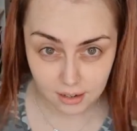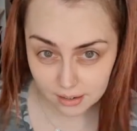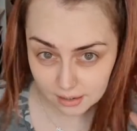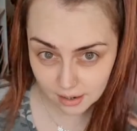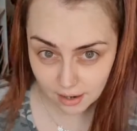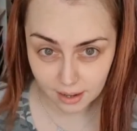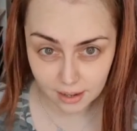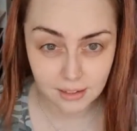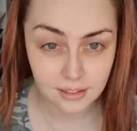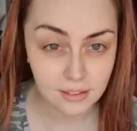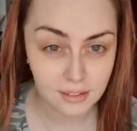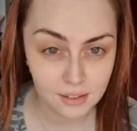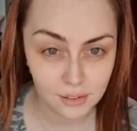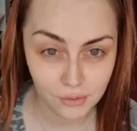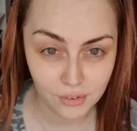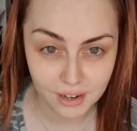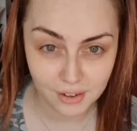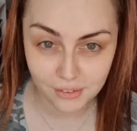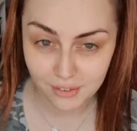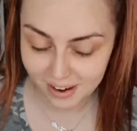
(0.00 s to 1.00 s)
Nice,
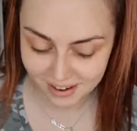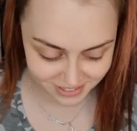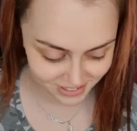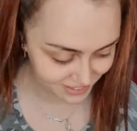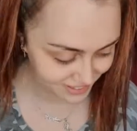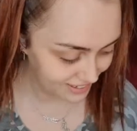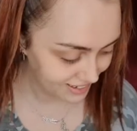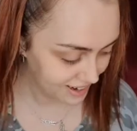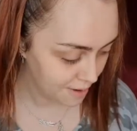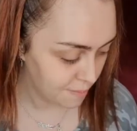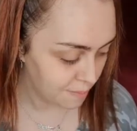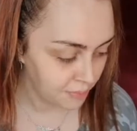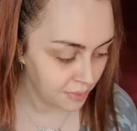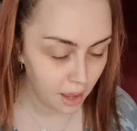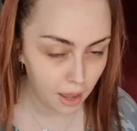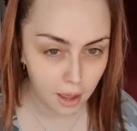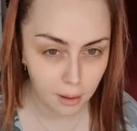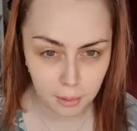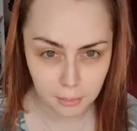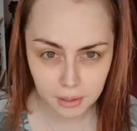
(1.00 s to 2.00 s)
ready for action.
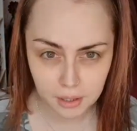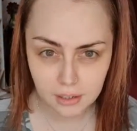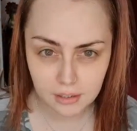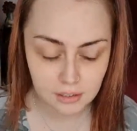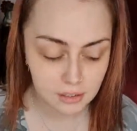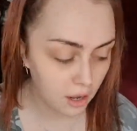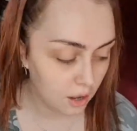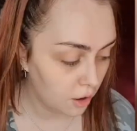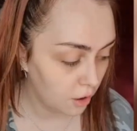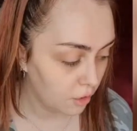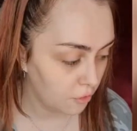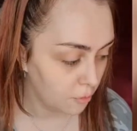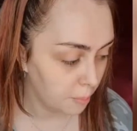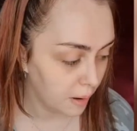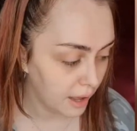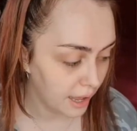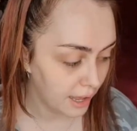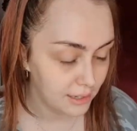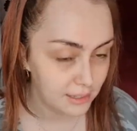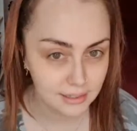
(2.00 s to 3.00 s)
I'm going to start off
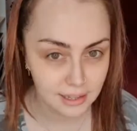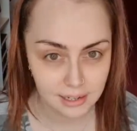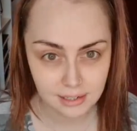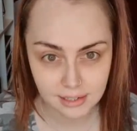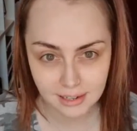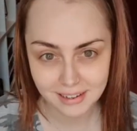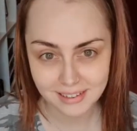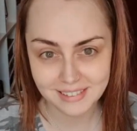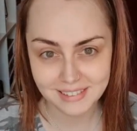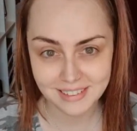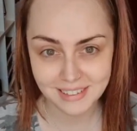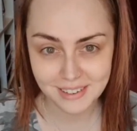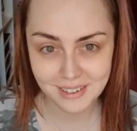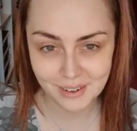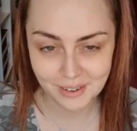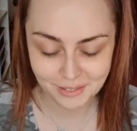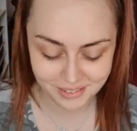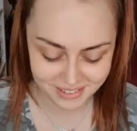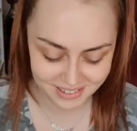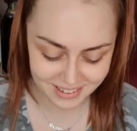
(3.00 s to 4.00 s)
by sanitising,
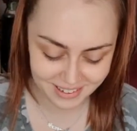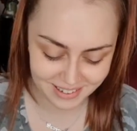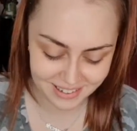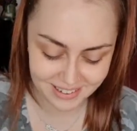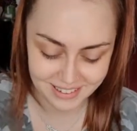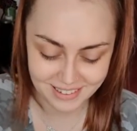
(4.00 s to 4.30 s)
obviously,